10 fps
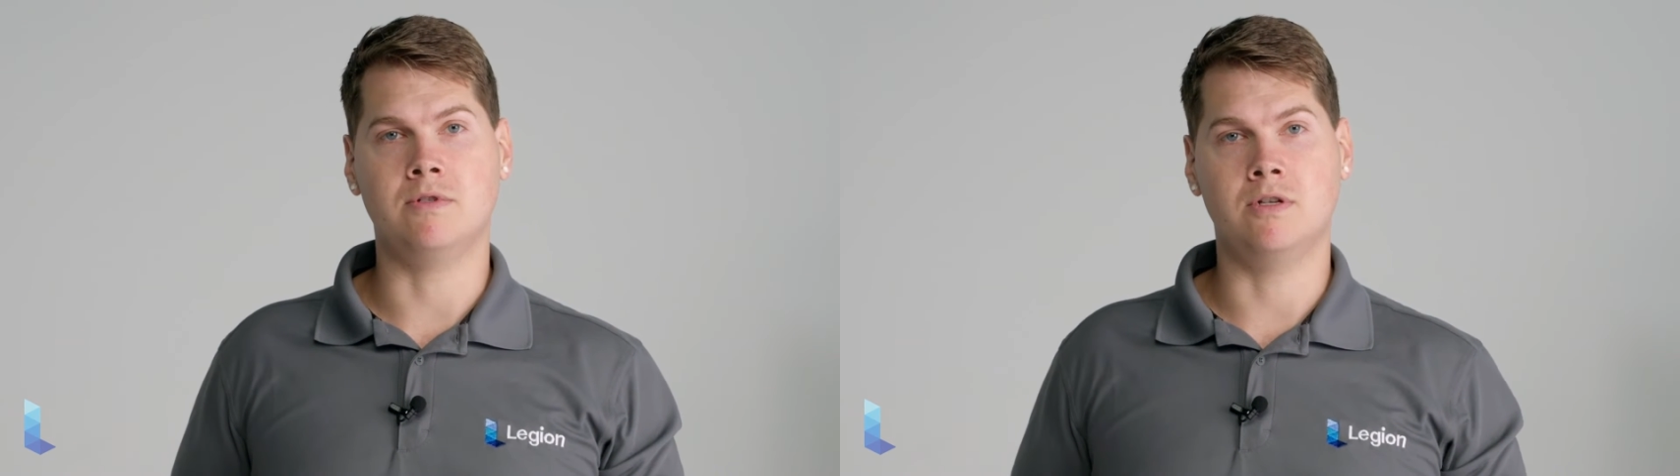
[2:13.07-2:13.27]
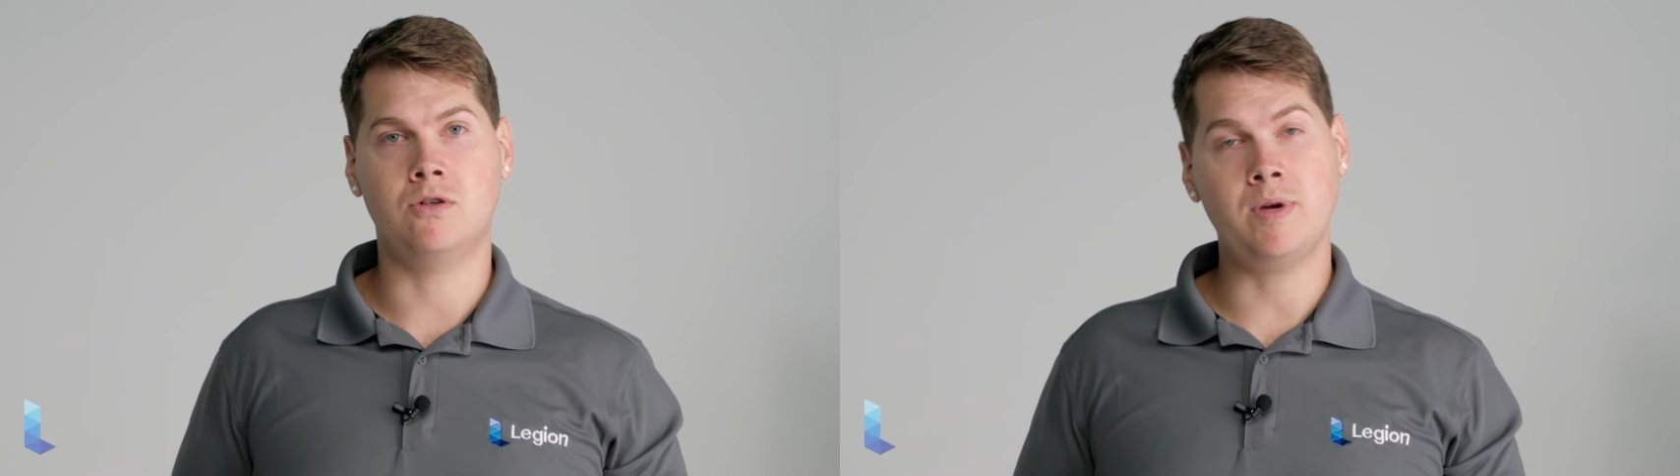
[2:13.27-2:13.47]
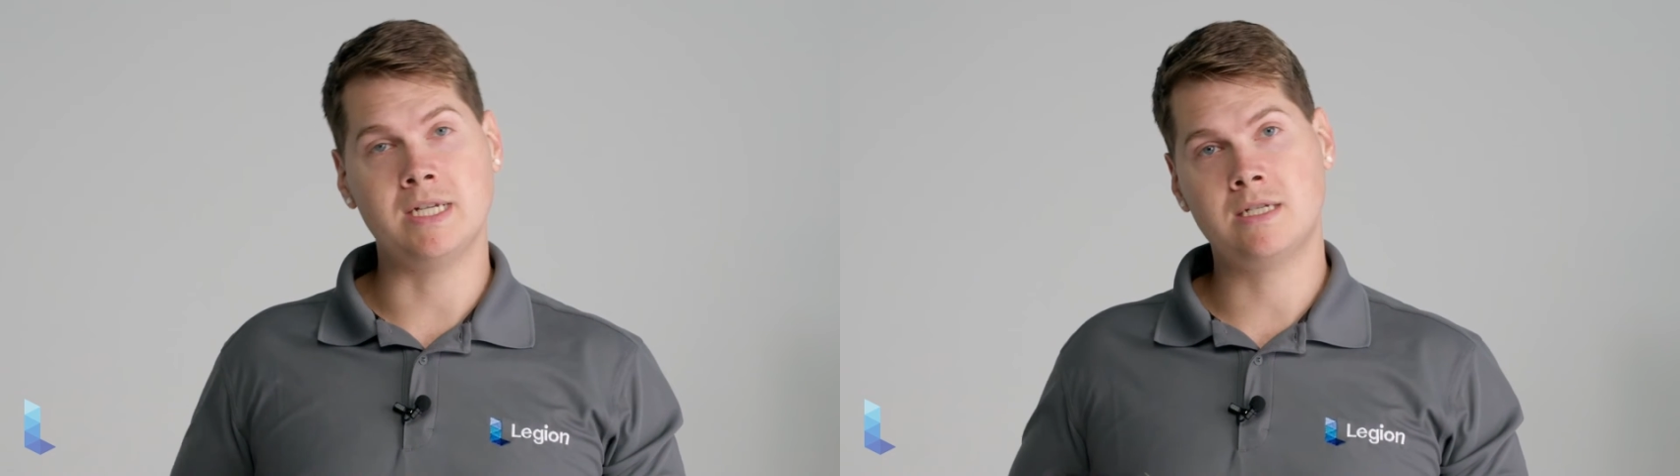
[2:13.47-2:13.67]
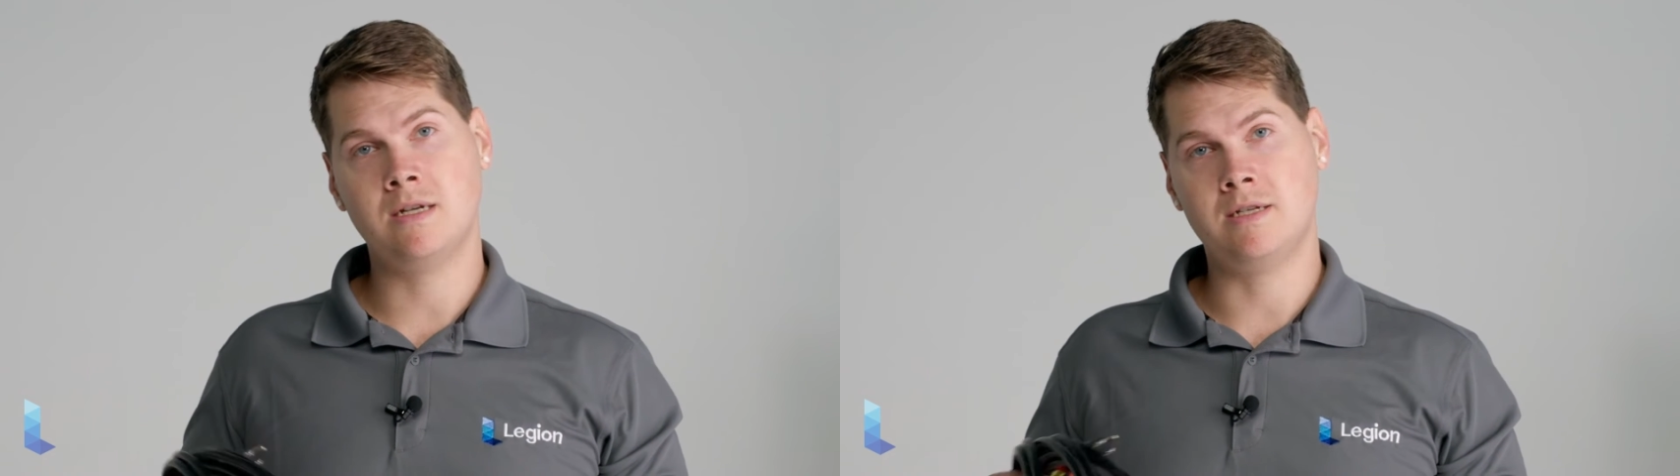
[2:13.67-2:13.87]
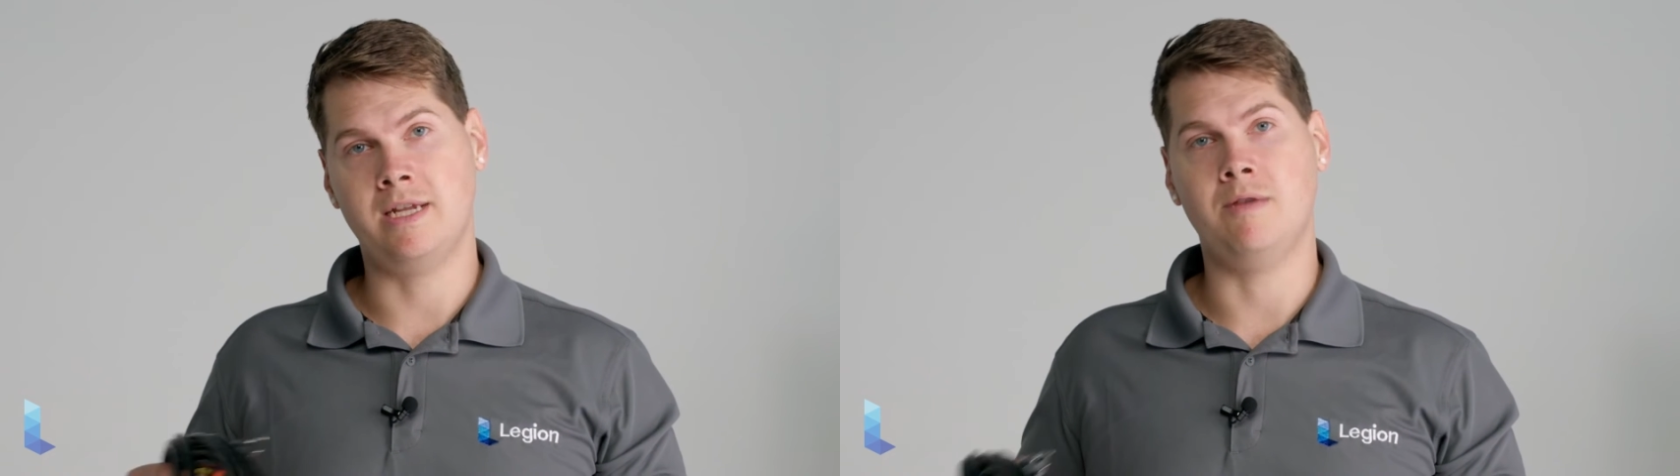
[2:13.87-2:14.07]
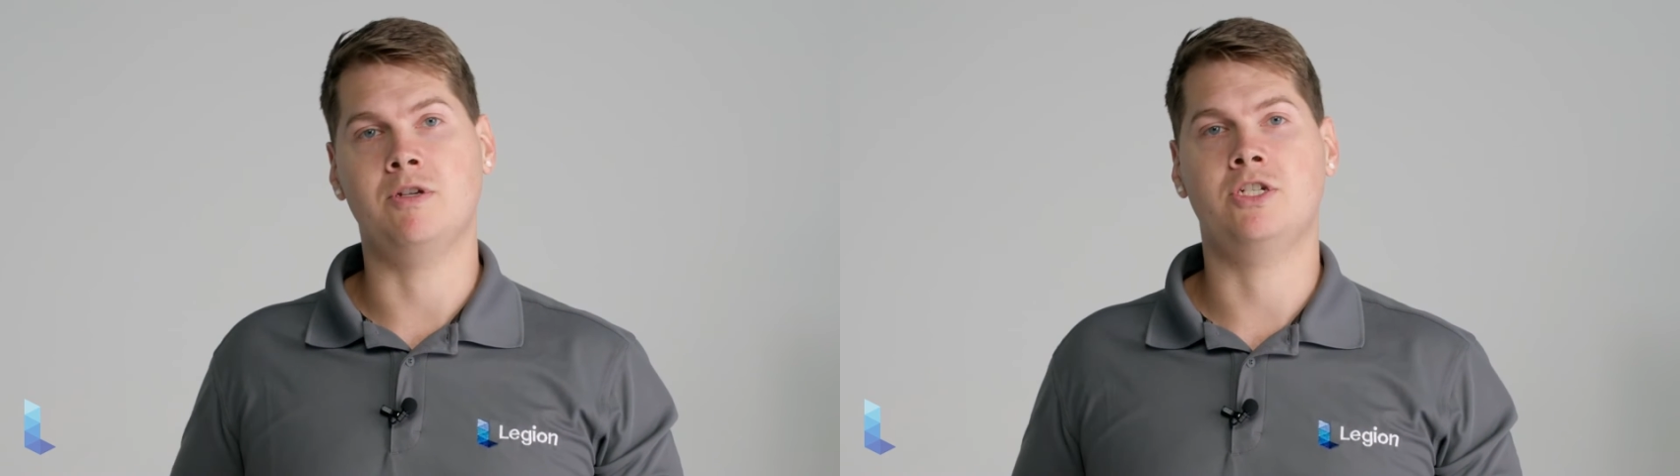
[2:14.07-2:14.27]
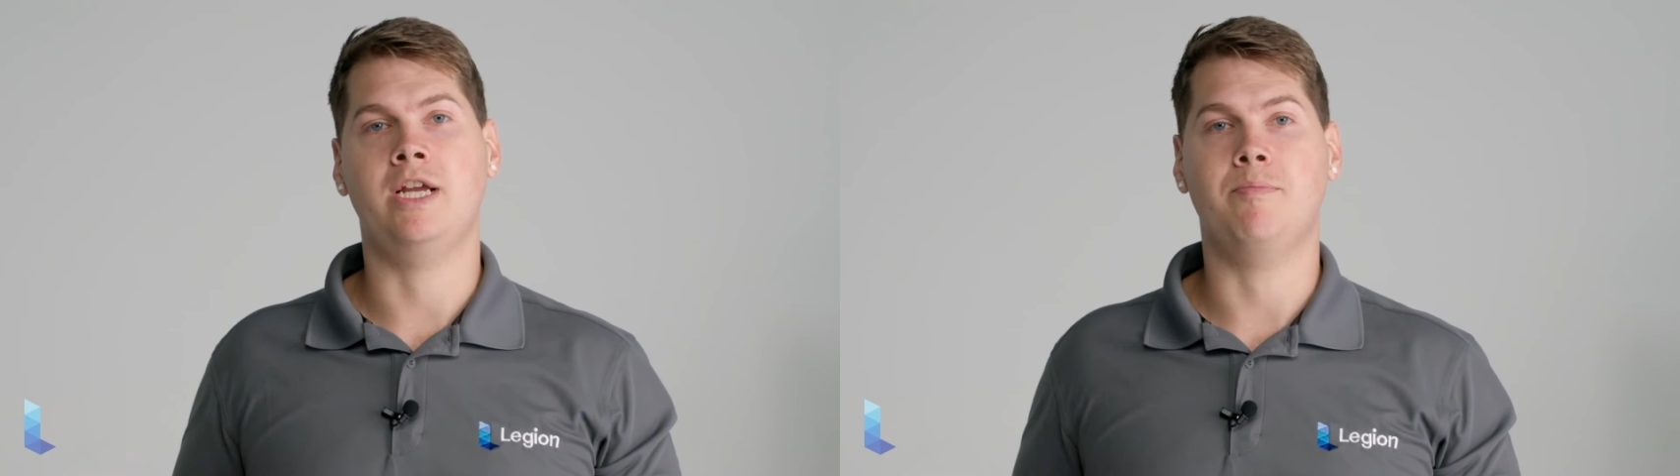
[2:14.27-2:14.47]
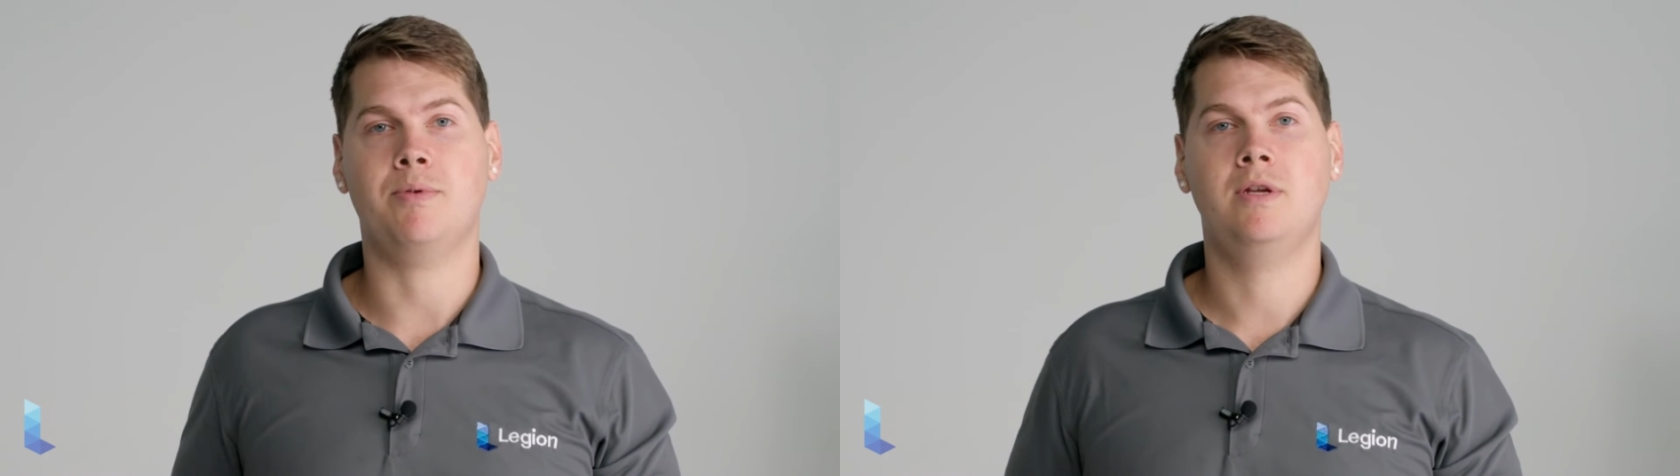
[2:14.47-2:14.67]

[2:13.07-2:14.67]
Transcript: to twist to keep its shape.